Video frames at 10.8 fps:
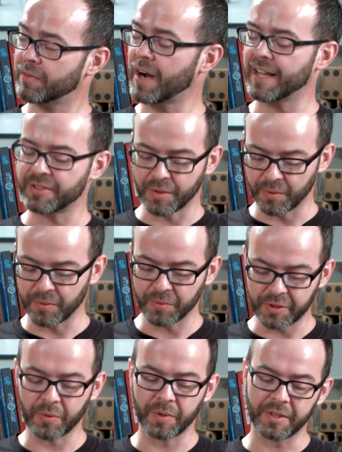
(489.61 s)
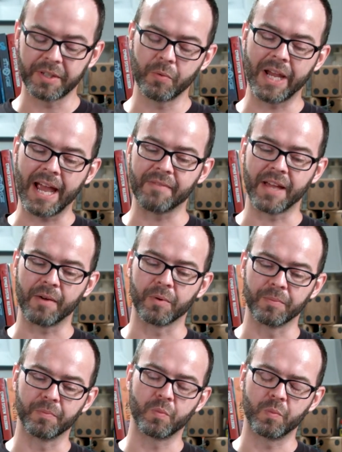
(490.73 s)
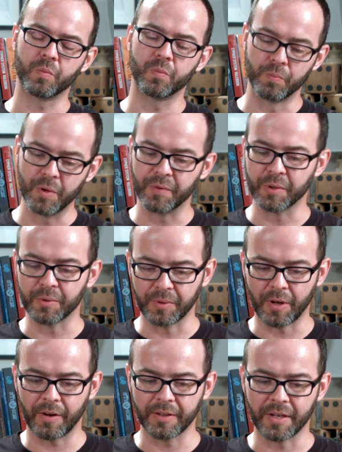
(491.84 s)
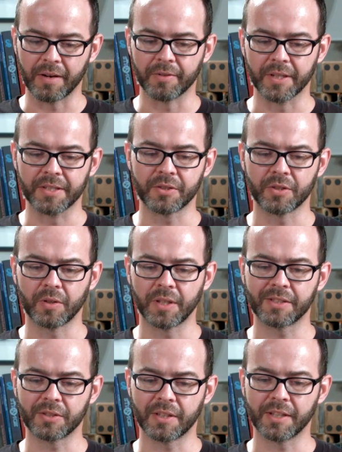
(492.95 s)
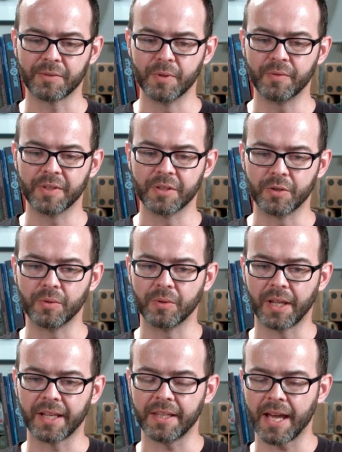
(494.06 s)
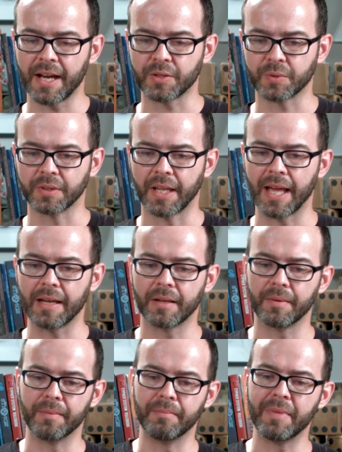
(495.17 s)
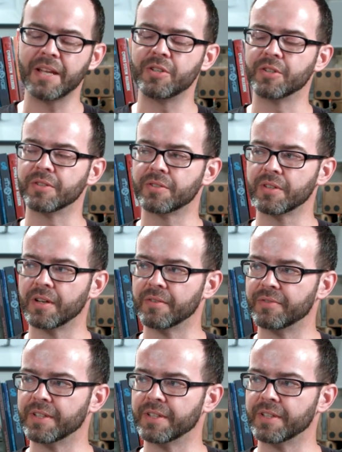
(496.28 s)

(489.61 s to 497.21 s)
Right, so we're, so we We, we have that. We're moving through law and governance. So let's let's move into like the actual like mages of